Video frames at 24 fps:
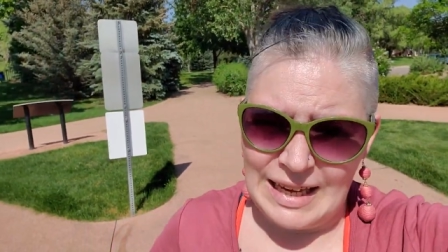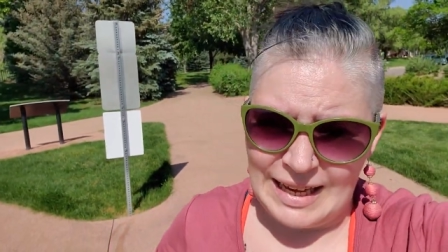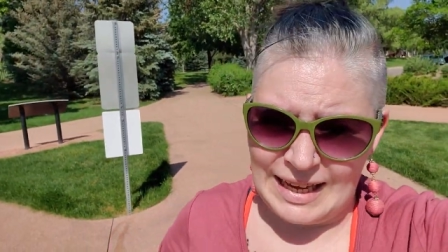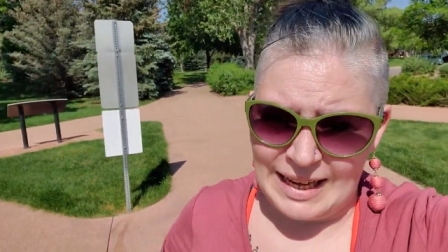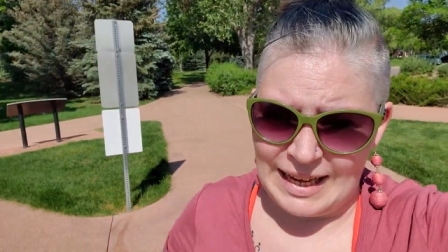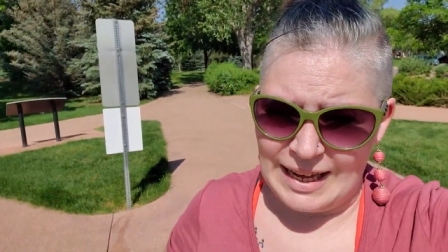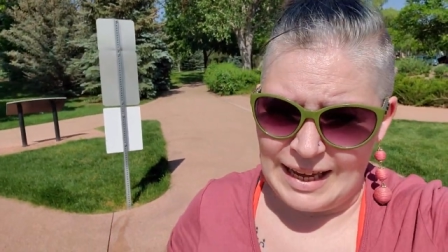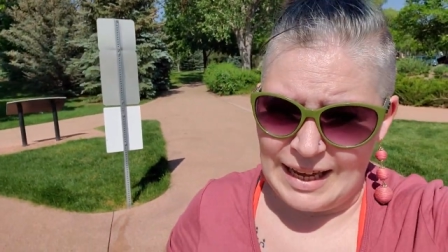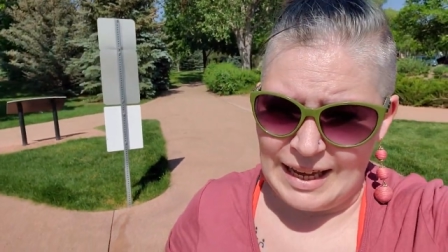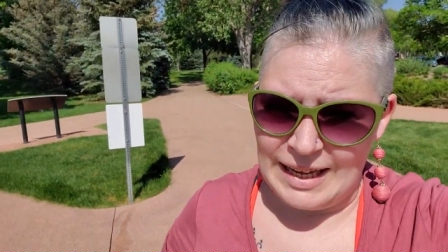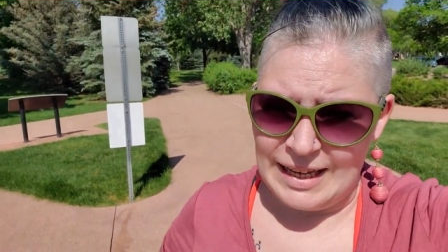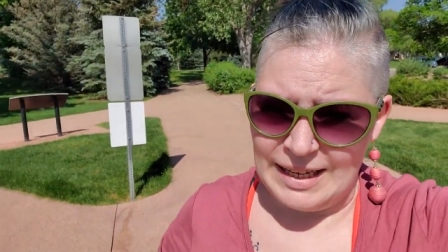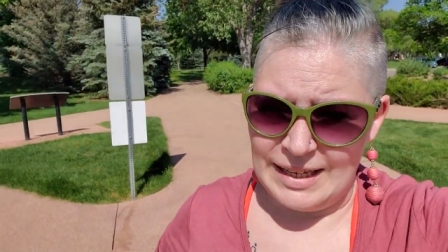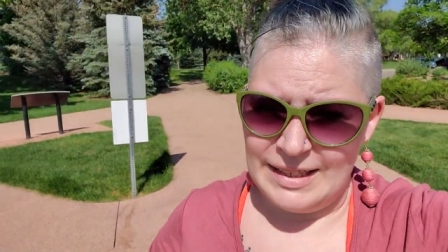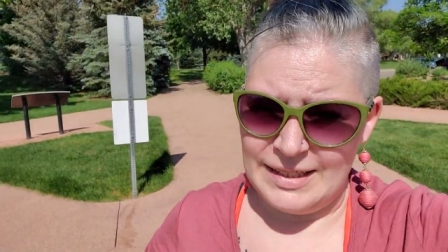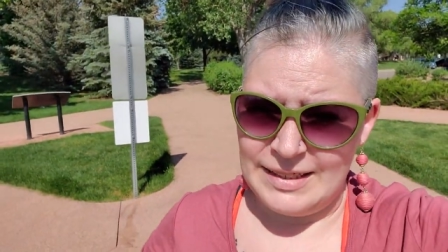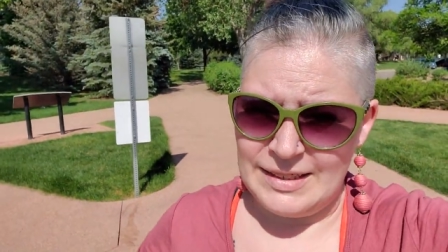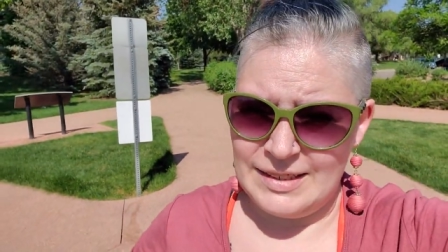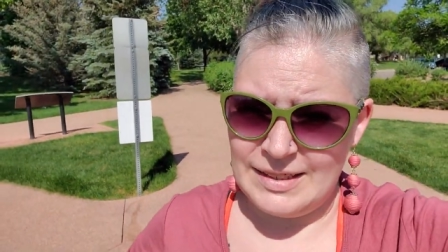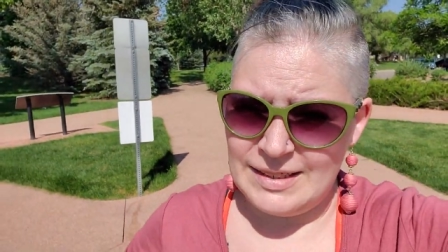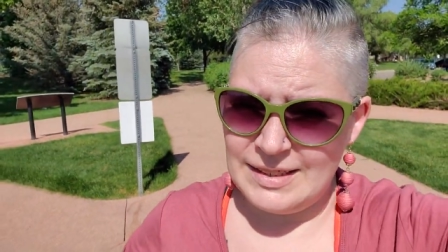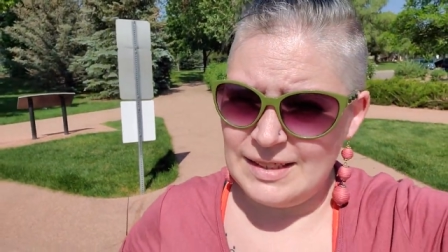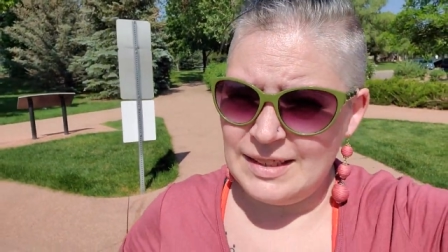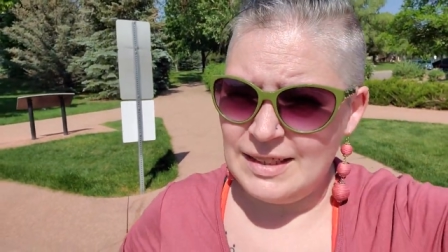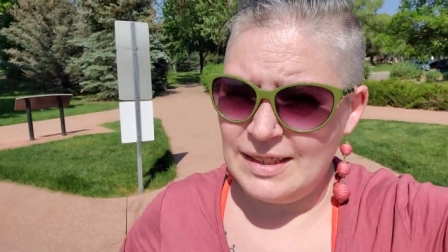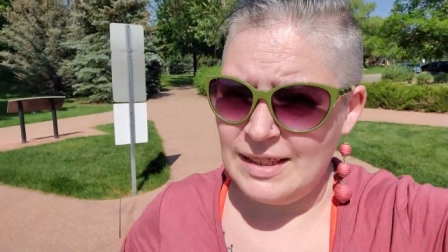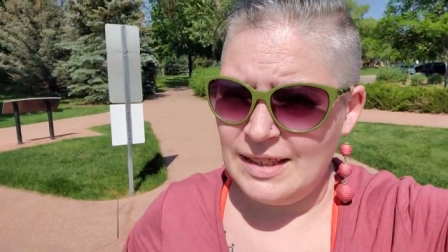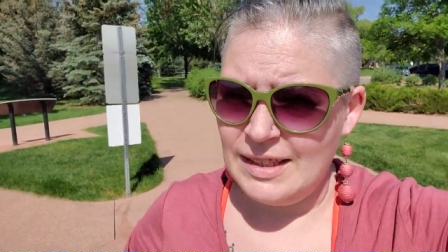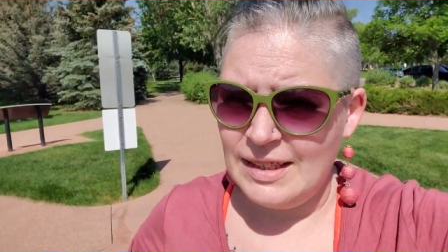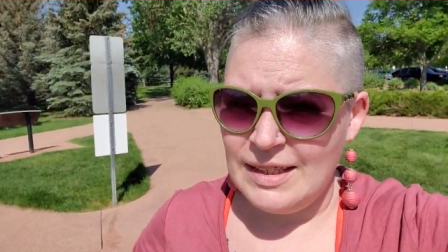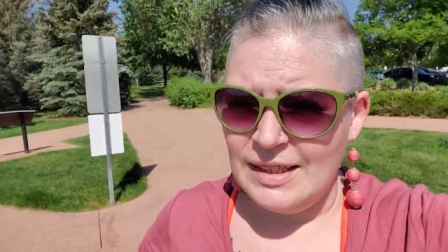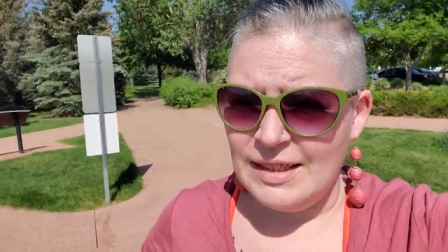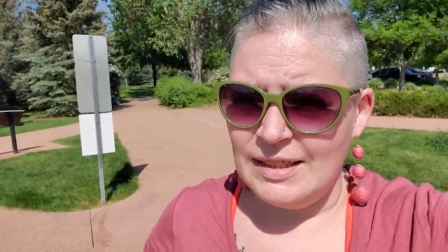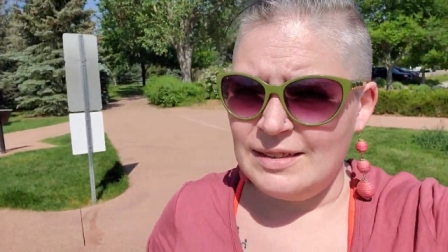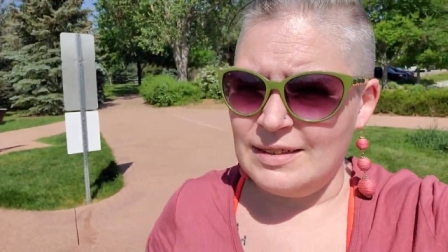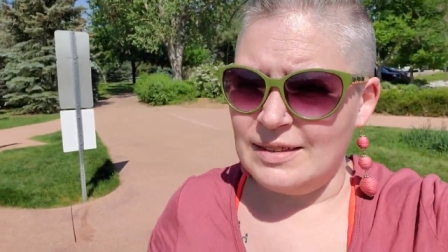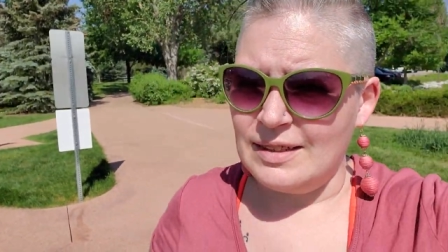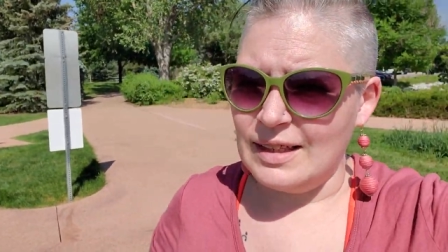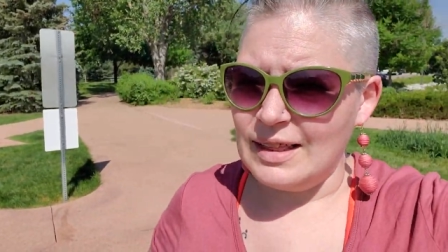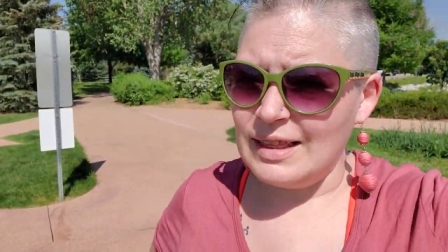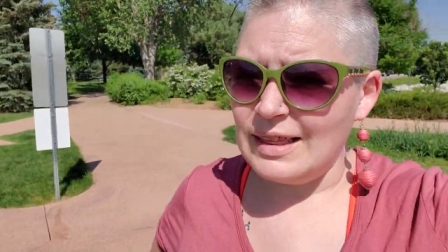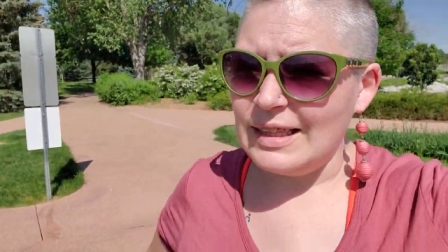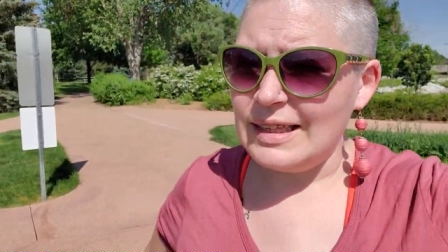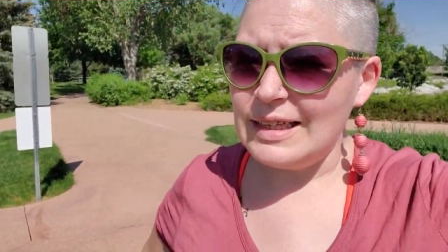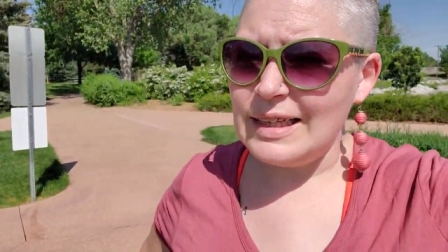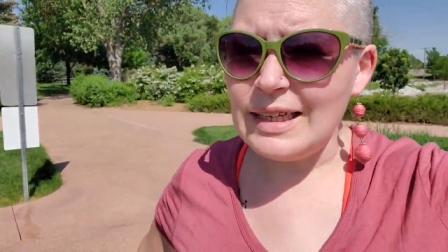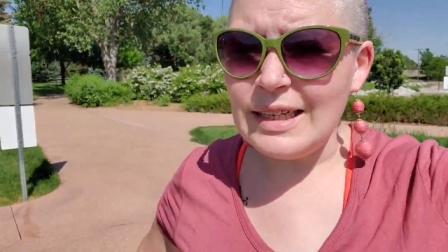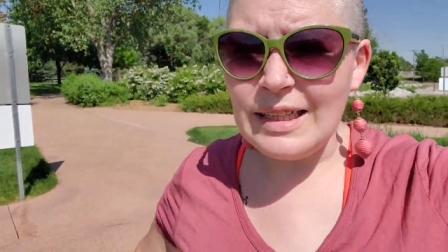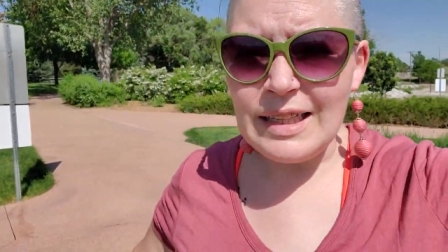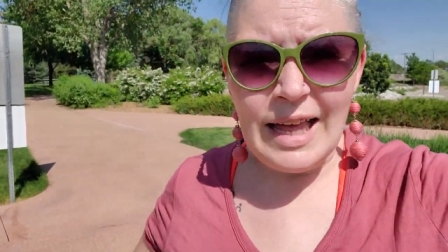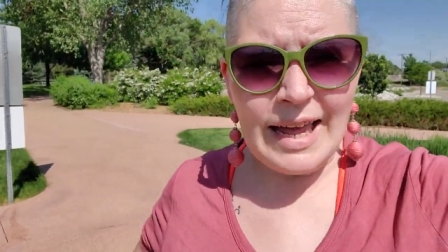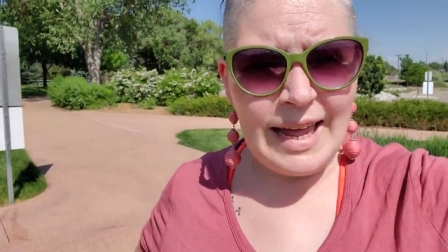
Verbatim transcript: And it's a little